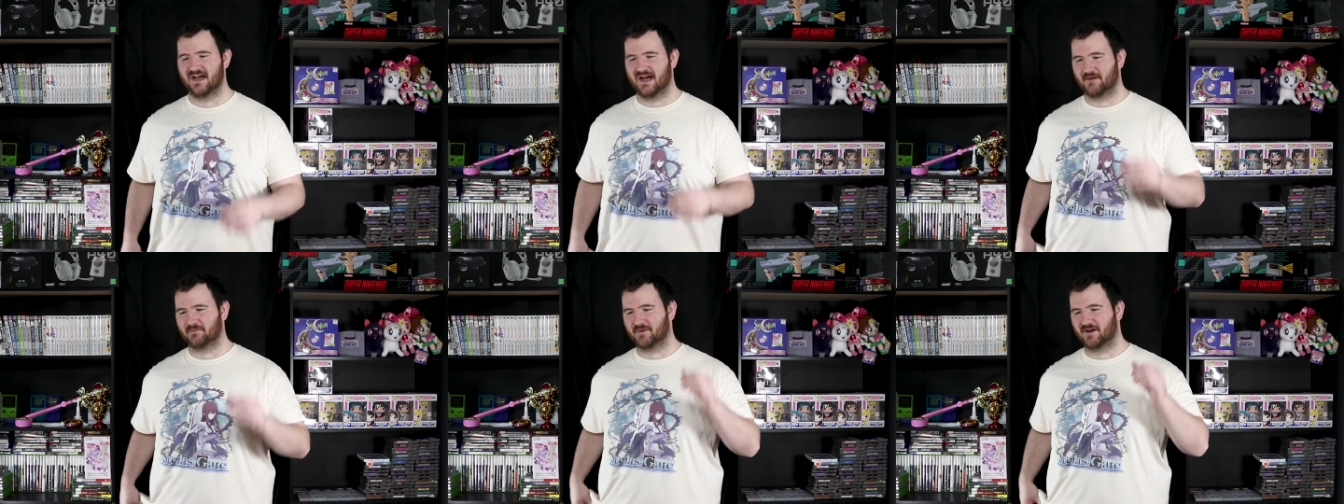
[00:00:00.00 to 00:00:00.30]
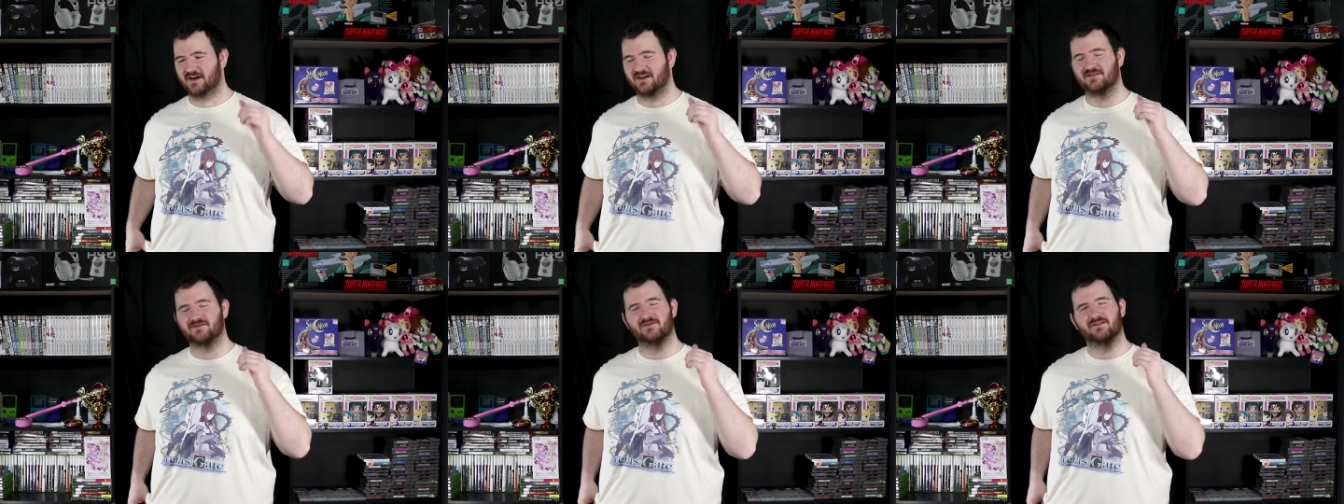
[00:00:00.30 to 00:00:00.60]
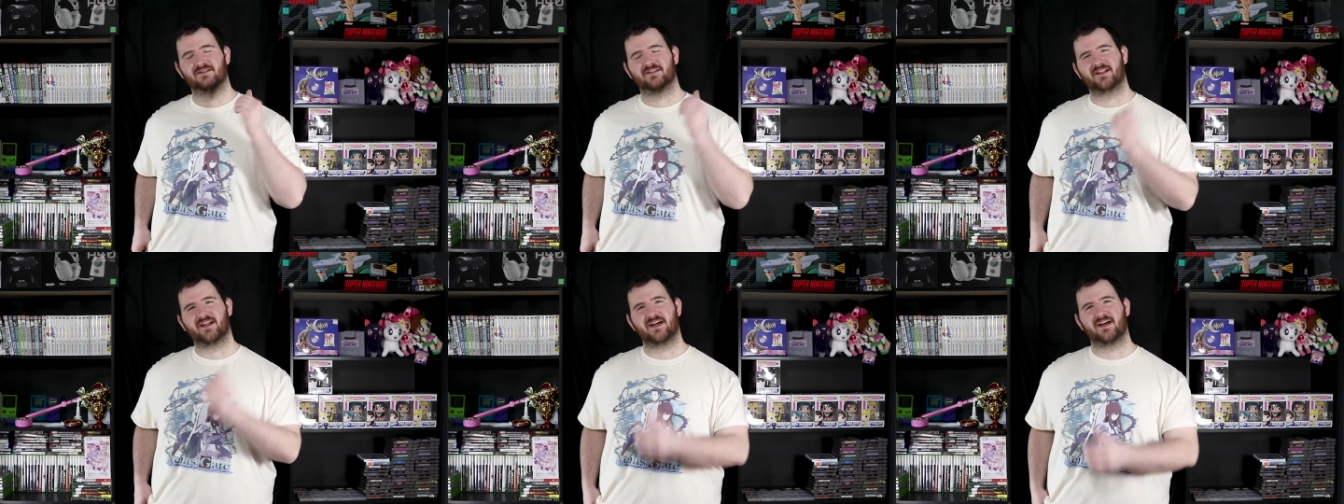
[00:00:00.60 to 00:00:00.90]
I'm going to
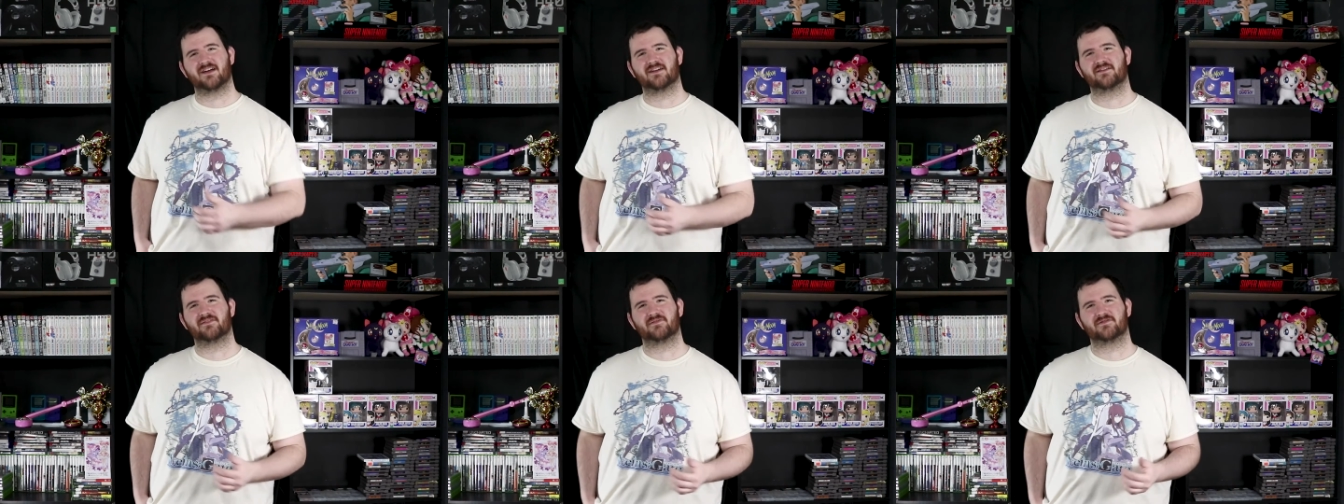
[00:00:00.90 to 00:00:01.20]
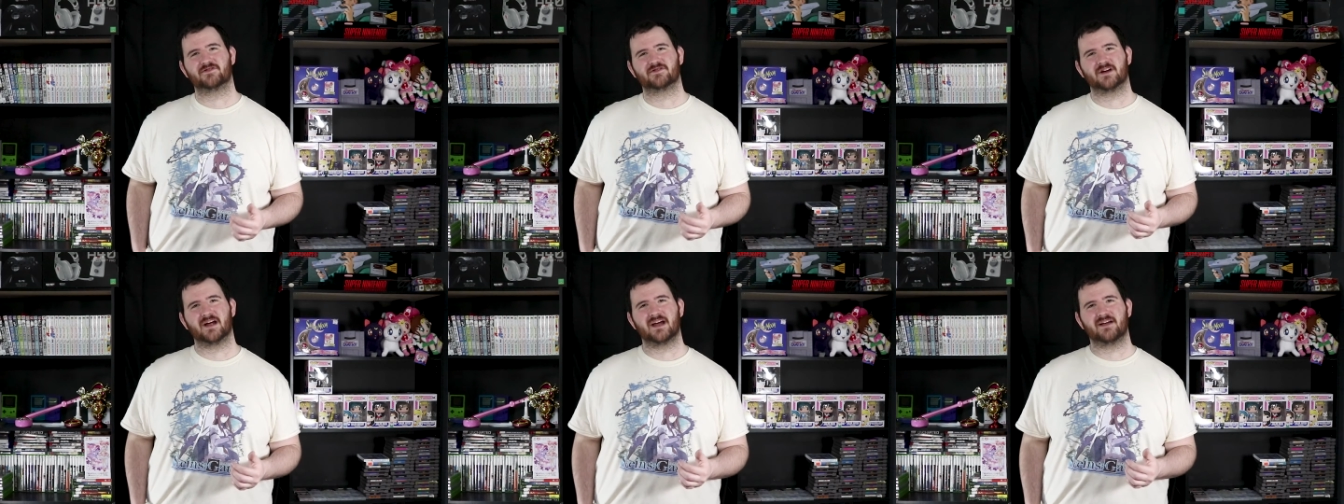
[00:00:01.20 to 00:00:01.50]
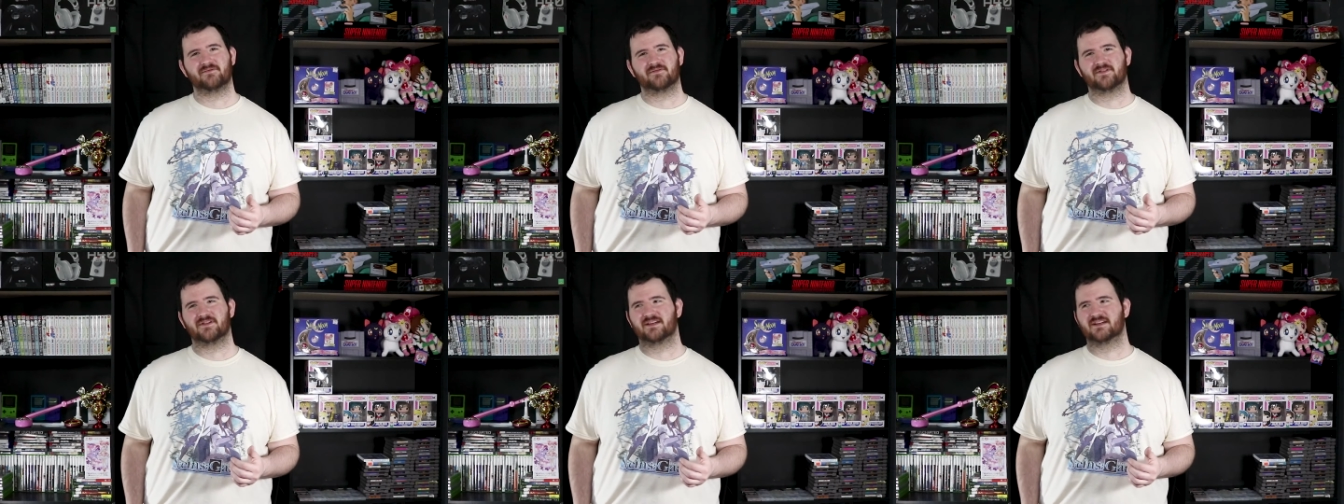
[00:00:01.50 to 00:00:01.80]
do a lot of
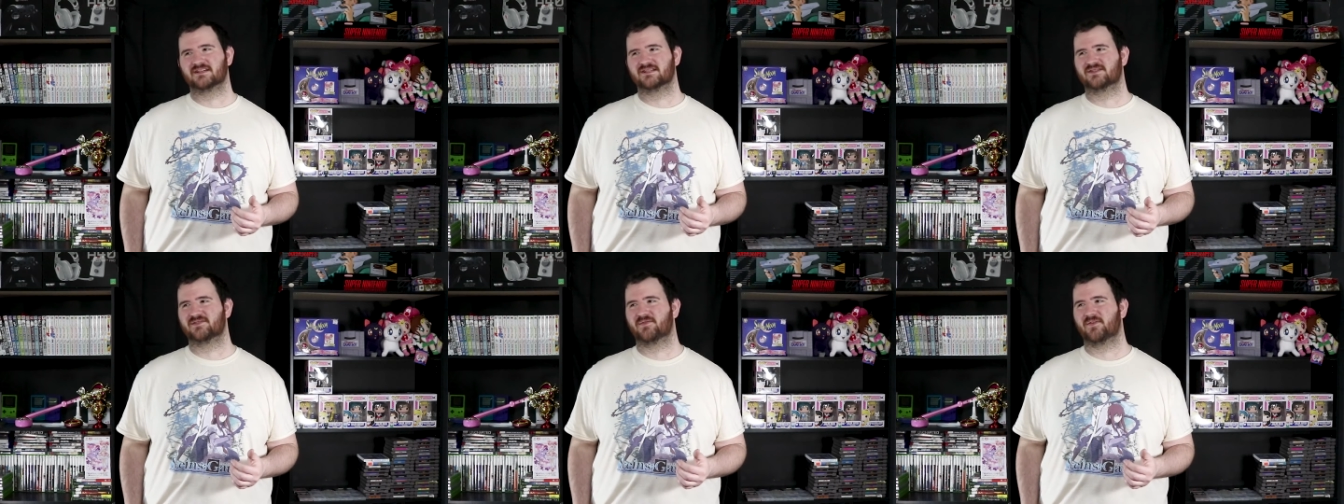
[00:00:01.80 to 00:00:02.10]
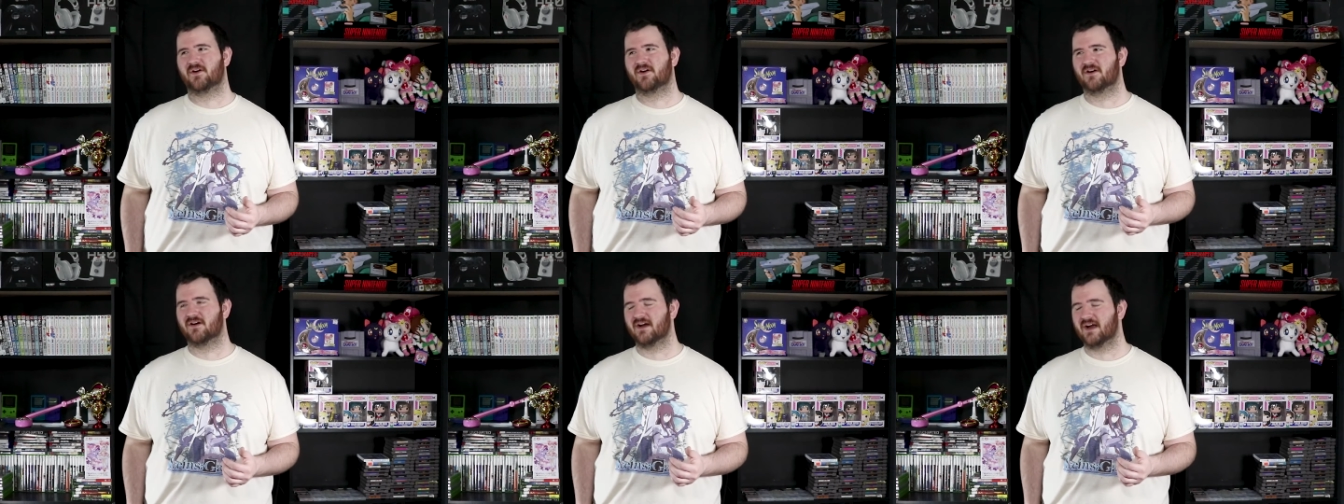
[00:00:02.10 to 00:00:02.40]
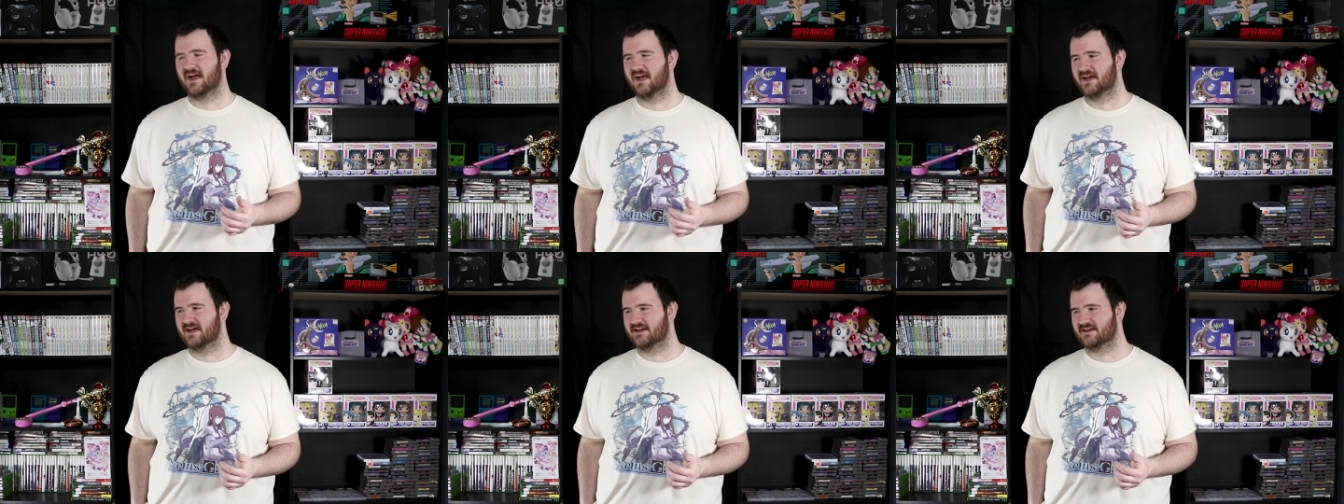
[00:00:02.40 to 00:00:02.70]
traveling as far
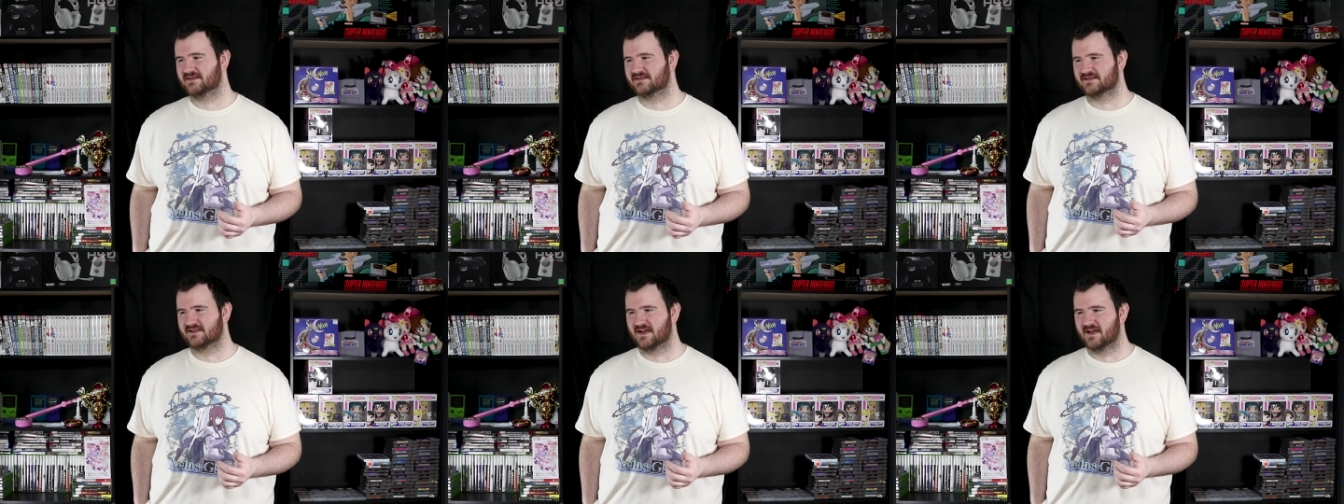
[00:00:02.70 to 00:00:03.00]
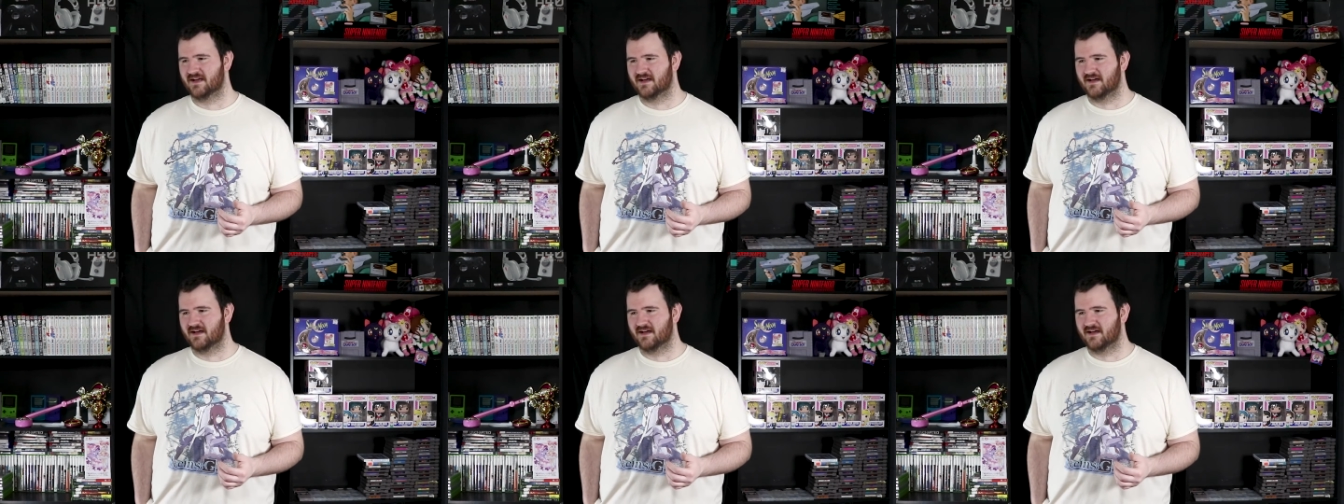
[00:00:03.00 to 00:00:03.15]
as